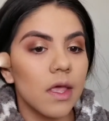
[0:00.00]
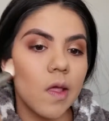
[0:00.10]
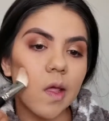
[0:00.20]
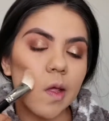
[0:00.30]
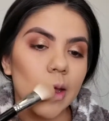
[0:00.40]

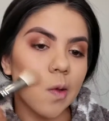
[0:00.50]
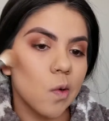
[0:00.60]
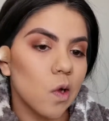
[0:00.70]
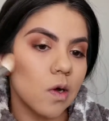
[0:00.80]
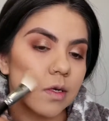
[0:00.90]
And
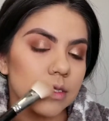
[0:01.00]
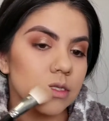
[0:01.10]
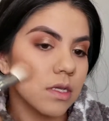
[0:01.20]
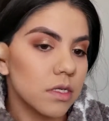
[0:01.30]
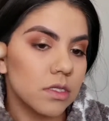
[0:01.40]

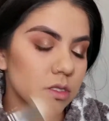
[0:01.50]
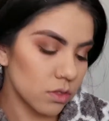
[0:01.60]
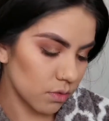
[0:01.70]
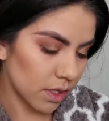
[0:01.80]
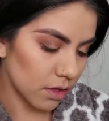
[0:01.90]
honestly, I just
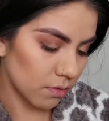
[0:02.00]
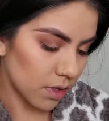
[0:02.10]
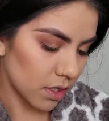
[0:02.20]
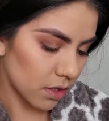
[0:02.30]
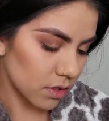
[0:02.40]
don't like the way
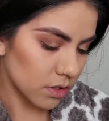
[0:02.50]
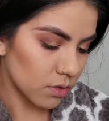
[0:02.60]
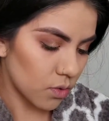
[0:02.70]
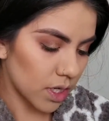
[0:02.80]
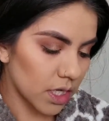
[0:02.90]
it looks
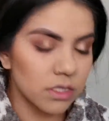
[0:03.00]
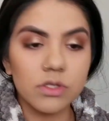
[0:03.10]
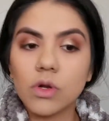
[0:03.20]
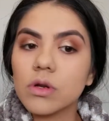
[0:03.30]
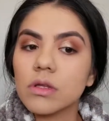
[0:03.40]
when I
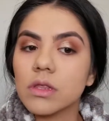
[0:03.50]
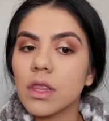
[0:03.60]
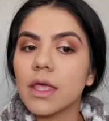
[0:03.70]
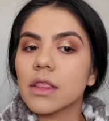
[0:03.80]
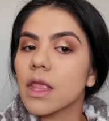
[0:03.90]
start
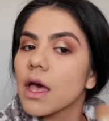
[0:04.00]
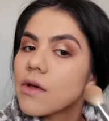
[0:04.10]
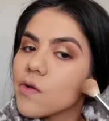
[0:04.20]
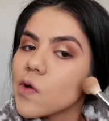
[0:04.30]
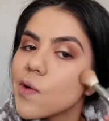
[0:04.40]
like that.